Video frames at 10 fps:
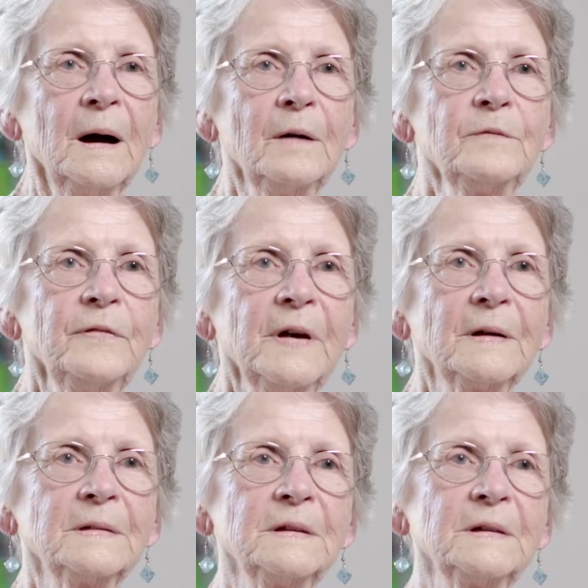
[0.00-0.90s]
I
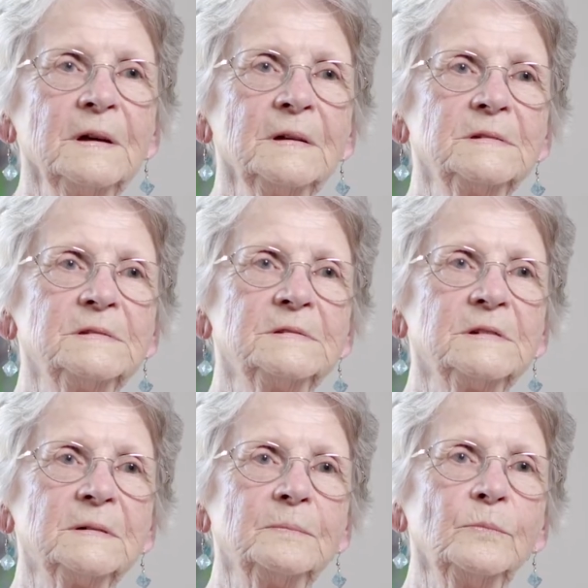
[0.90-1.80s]
found that
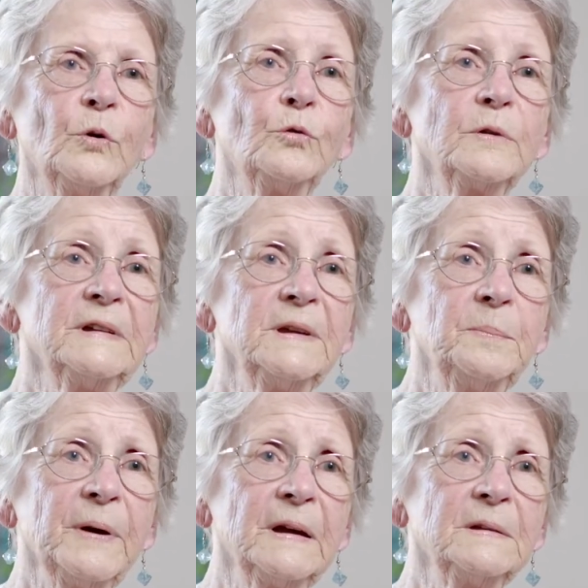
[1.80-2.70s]
he's um, more
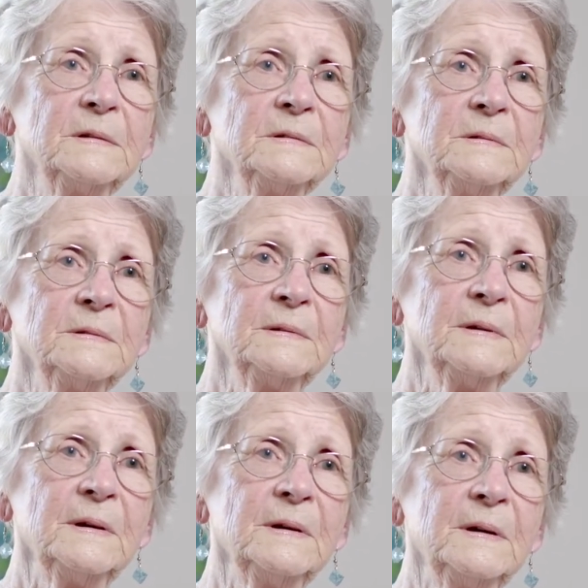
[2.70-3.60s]
independent
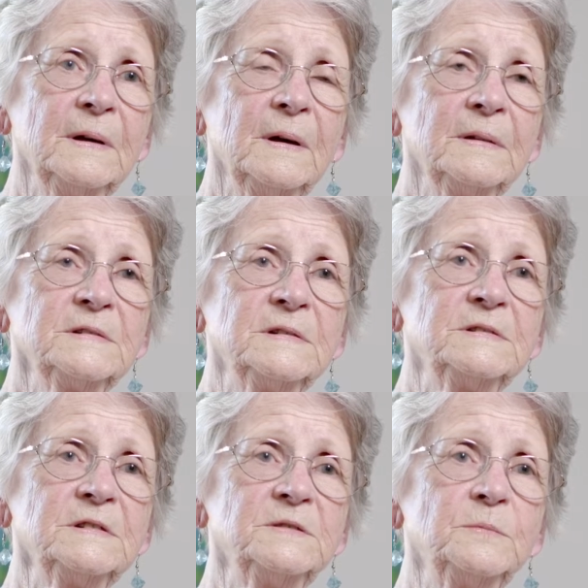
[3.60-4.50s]

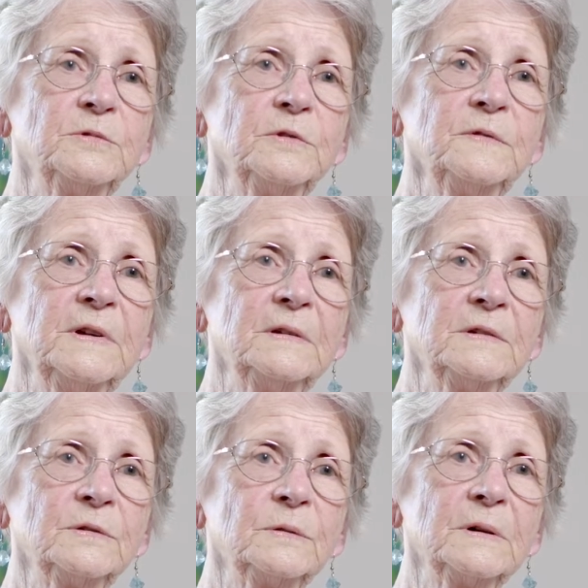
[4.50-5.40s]
since he's moved
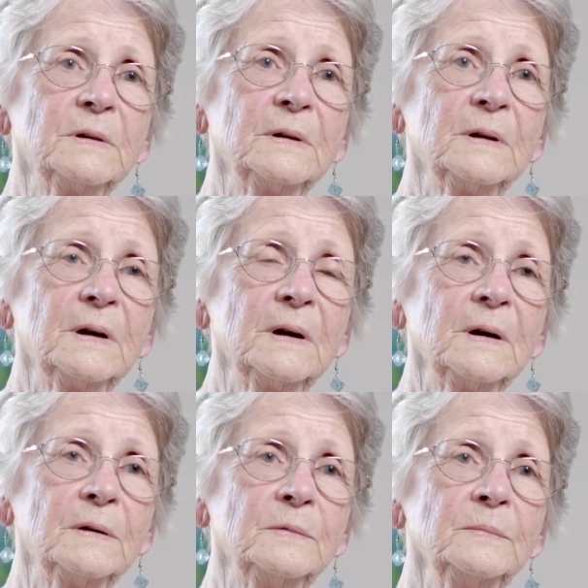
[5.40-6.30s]
into a, a
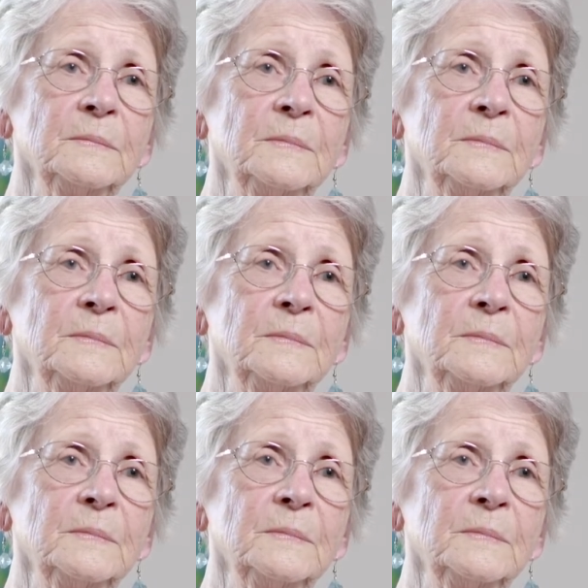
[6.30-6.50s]
home.